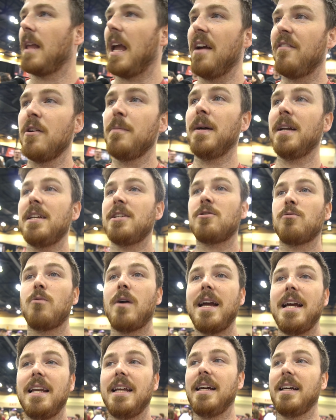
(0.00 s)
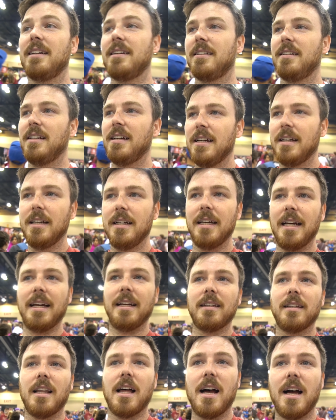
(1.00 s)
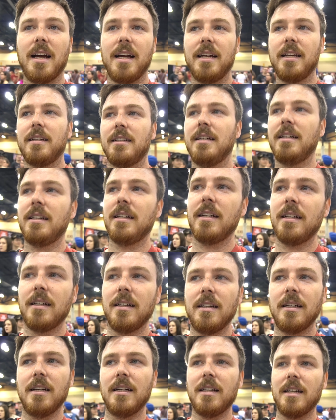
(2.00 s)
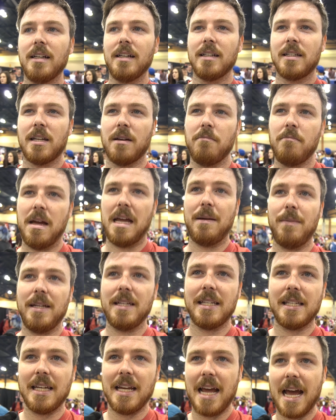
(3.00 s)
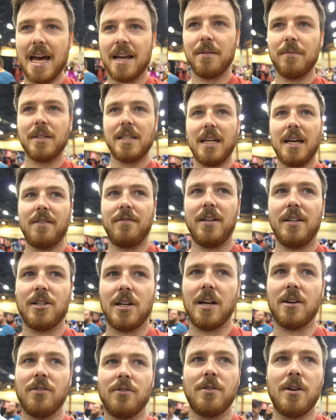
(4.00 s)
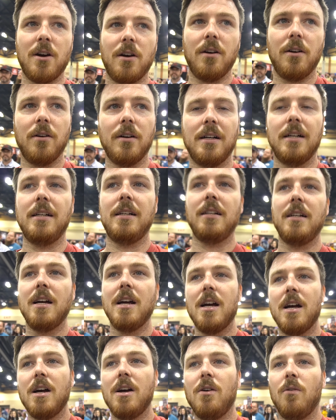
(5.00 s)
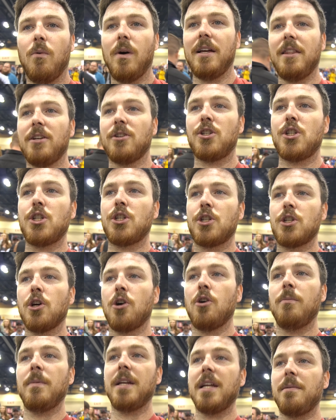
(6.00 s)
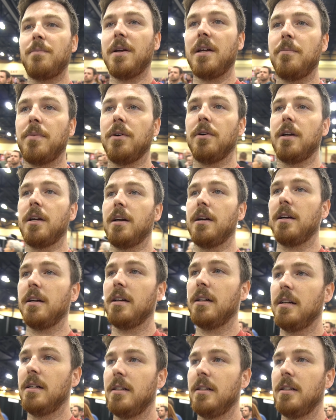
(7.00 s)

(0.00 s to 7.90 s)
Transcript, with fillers: Everybody's waiting in line to maybe see Adam Savage. I don't know why there's so many people here.